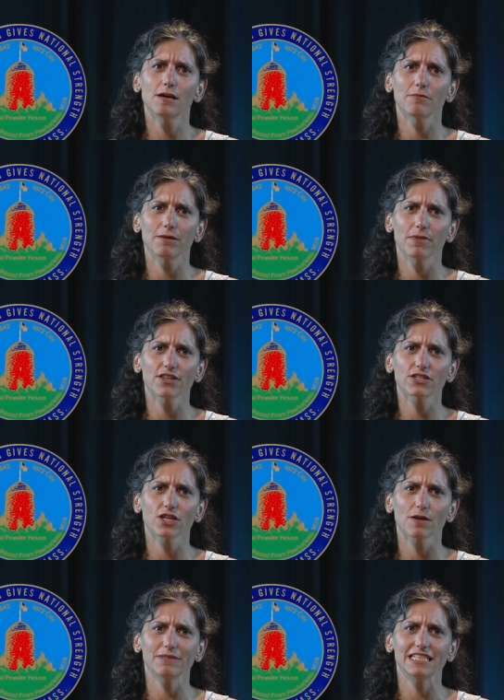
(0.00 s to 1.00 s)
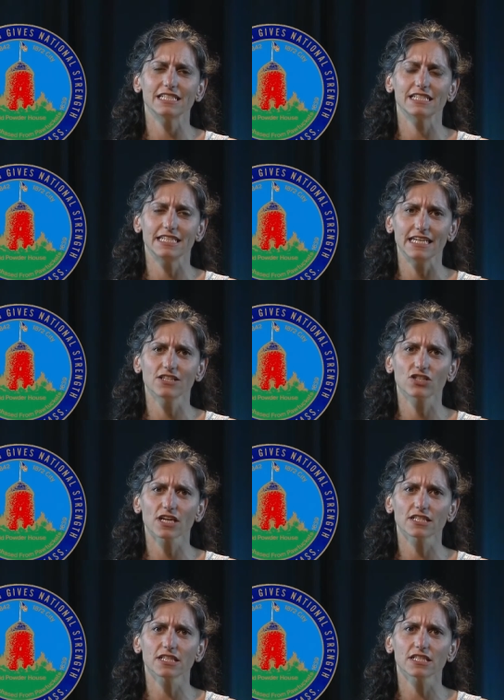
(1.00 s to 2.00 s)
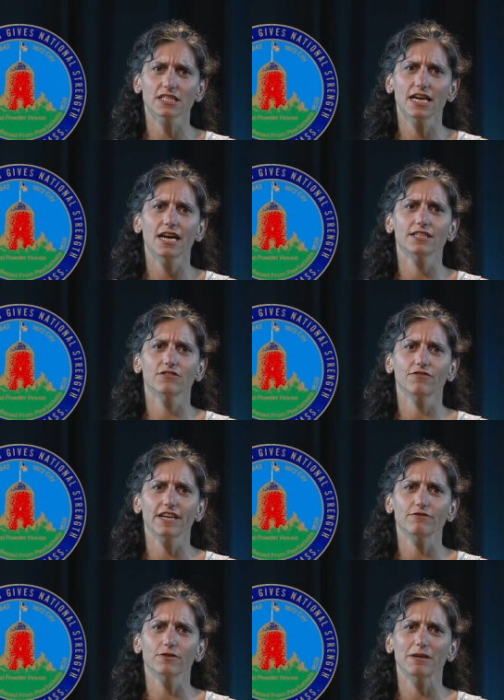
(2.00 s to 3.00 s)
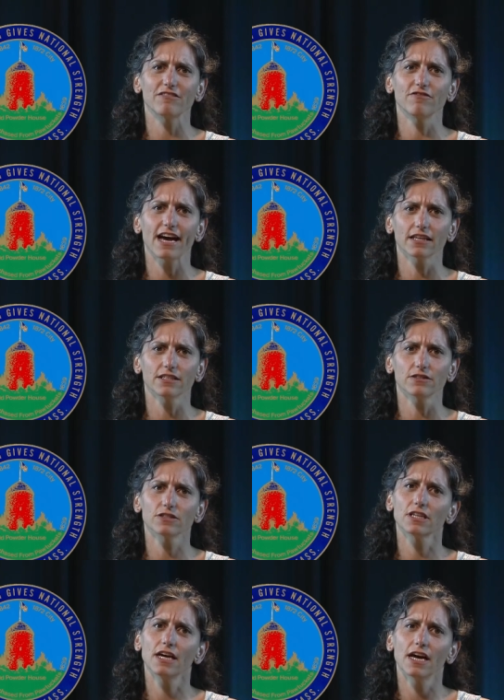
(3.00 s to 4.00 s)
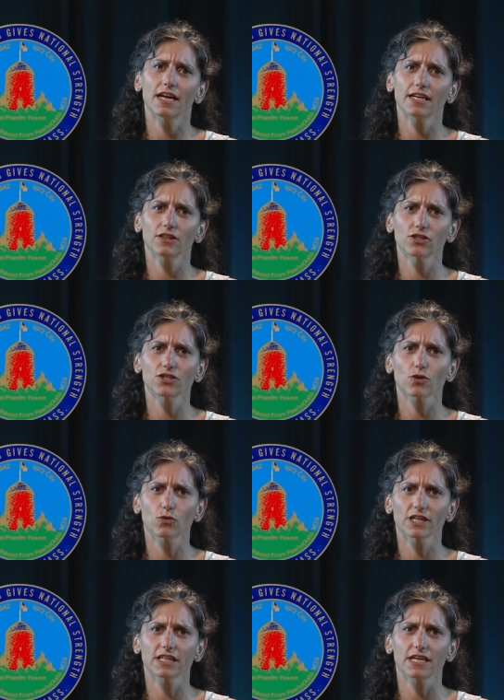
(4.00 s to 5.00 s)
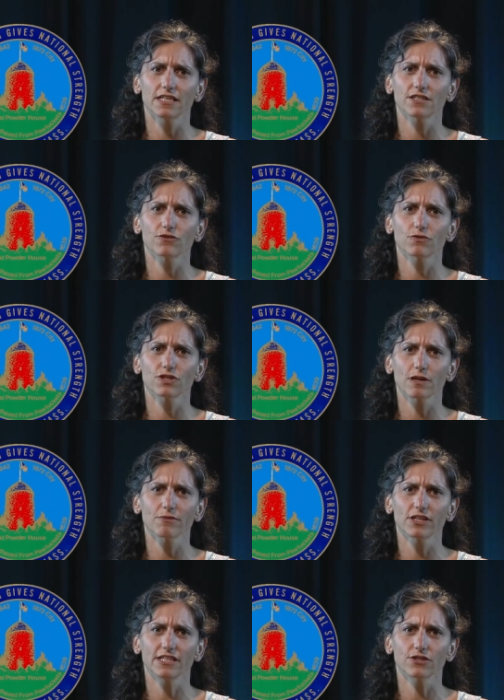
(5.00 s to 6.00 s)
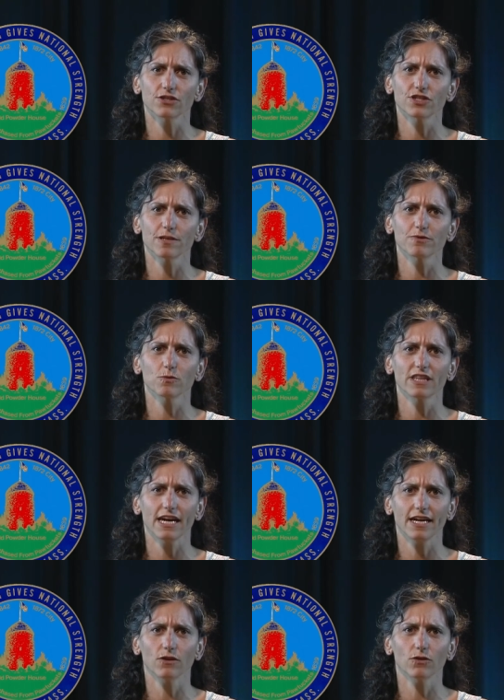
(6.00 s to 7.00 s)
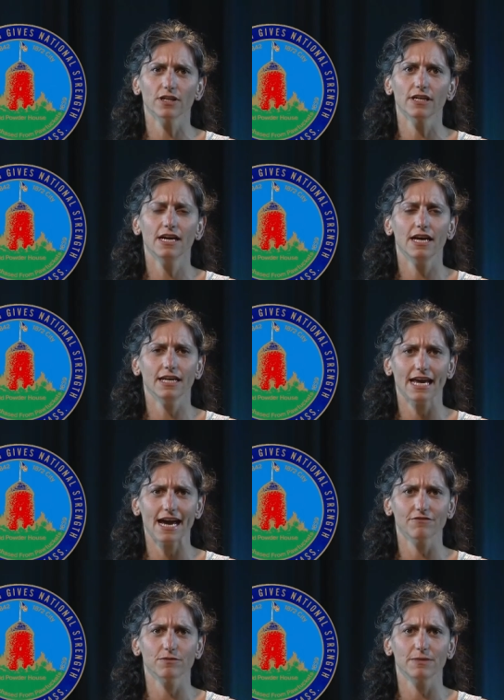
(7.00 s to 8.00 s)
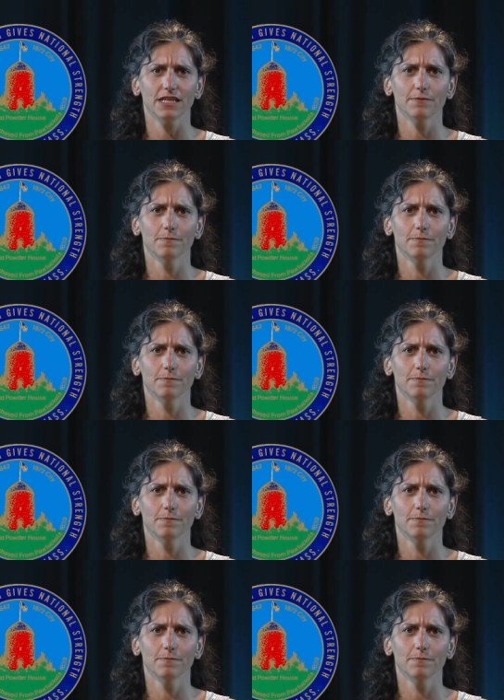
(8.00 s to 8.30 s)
My mother taught me to see injustice and to fight for my values, and I learned to organize through summer internships with ACORN and AFSCME.